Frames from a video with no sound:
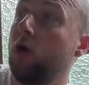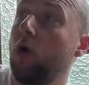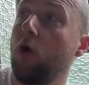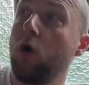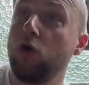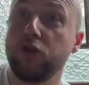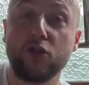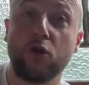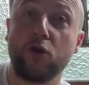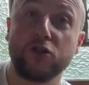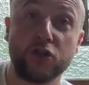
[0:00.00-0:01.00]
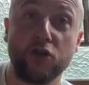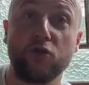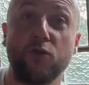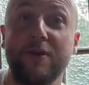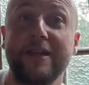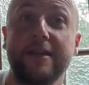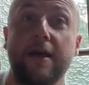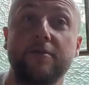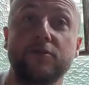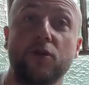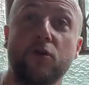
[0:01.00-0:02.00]
All the doors and all the
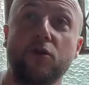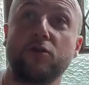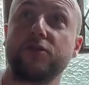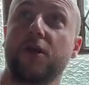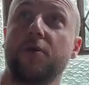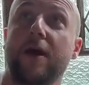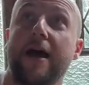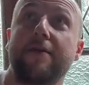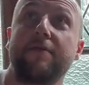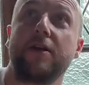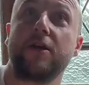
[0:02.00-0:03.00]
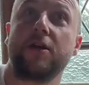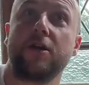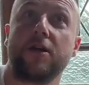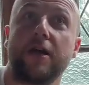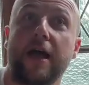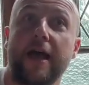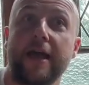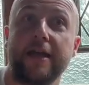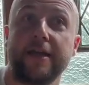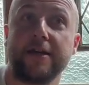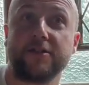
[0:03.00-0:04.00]
windows also have
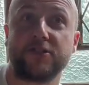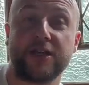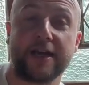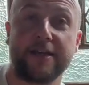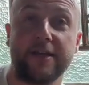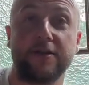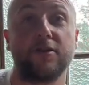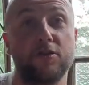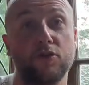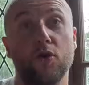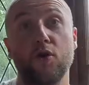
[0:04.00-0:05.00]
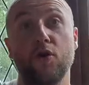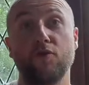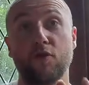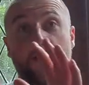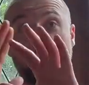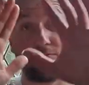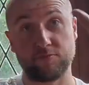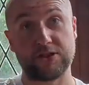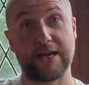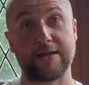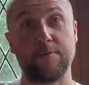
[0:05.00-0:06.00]
a second door or
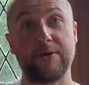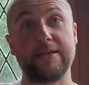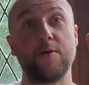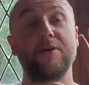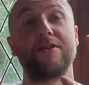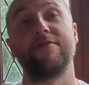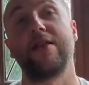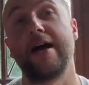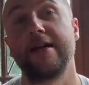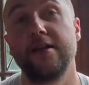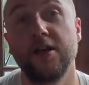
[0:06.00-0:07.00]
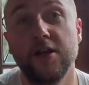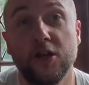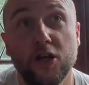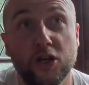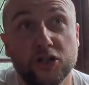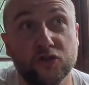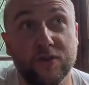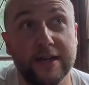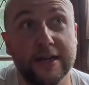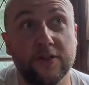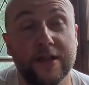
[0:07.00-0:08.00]
second window with a fly
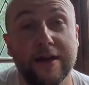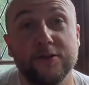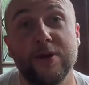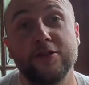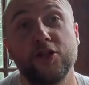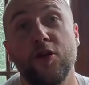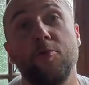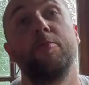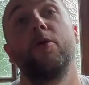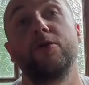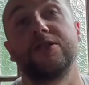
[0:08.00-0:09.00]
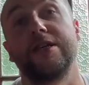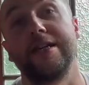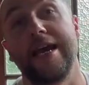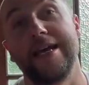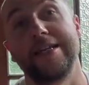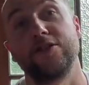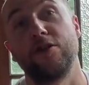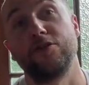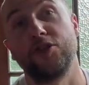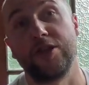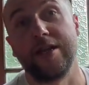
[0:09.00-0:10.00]
screen on there as well, so no bugs can get in as long
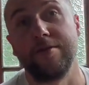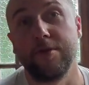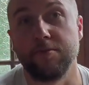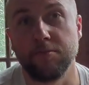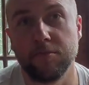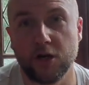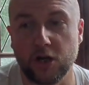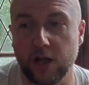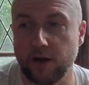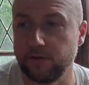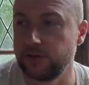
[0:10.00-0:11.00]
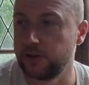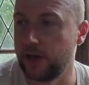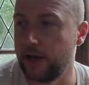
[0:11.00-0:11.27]
as you keep them closed,